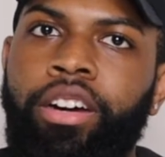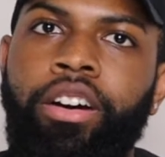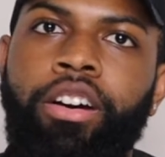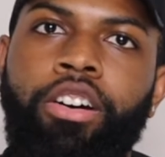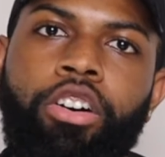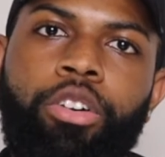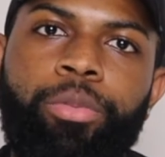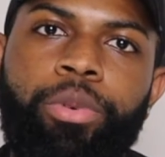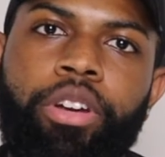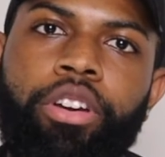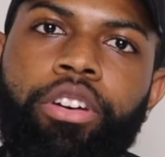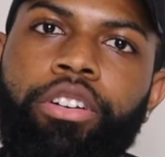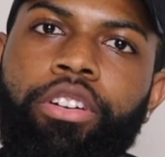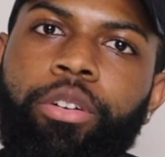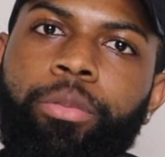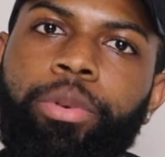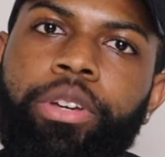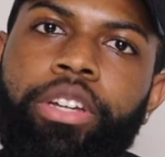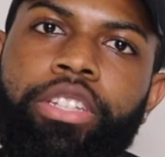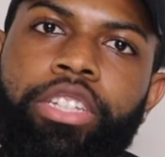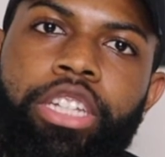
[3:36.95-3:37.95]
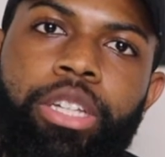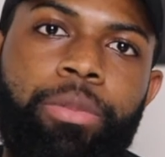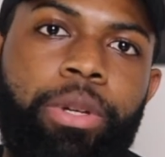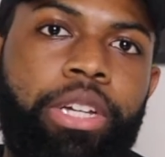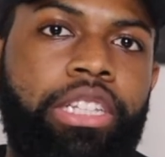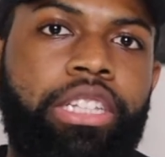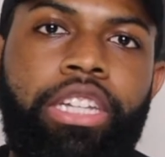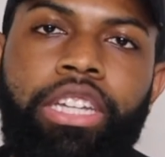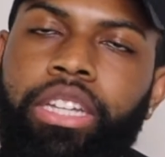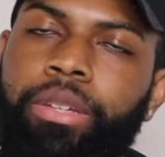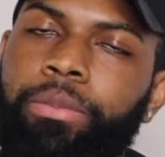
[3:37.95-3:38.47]
Oh, my girl Big T.
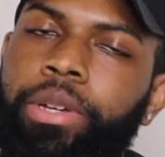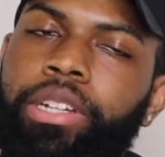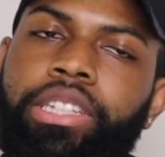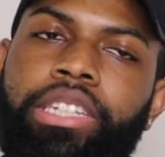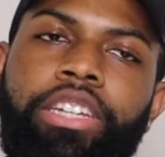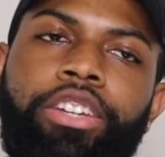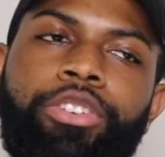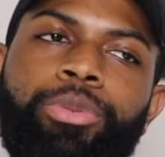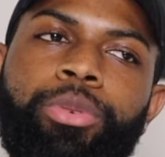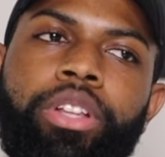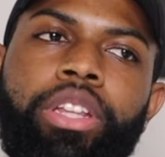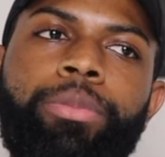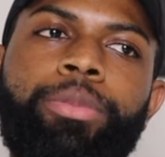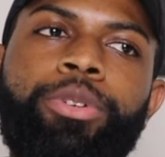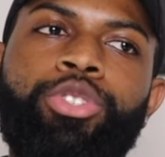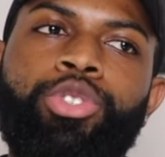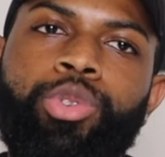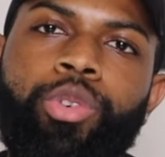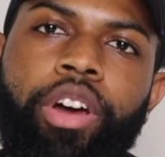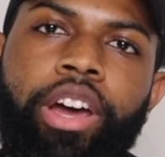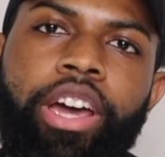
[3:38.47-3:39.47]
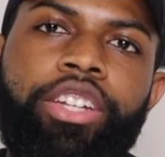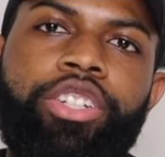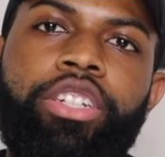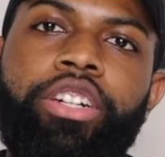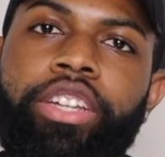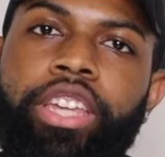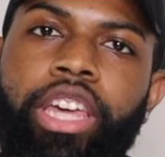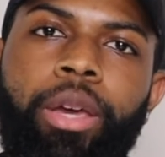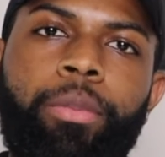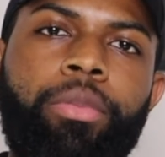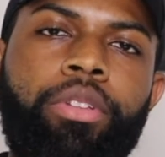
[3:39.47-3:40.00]
Big T really be trying. She
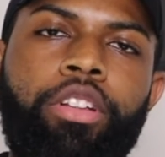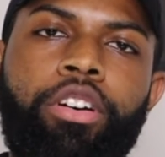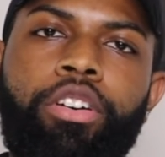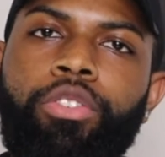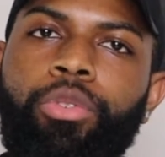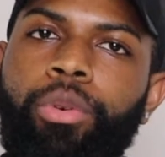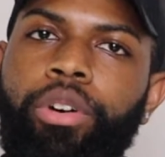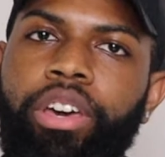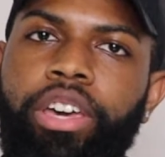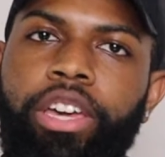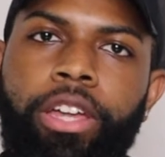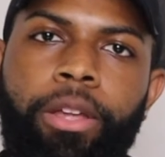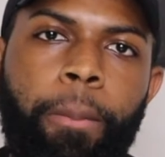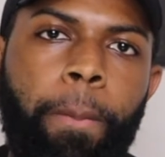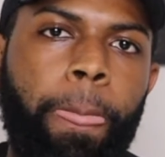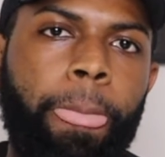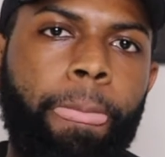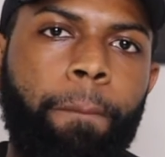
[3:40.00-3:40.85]
done came a long way.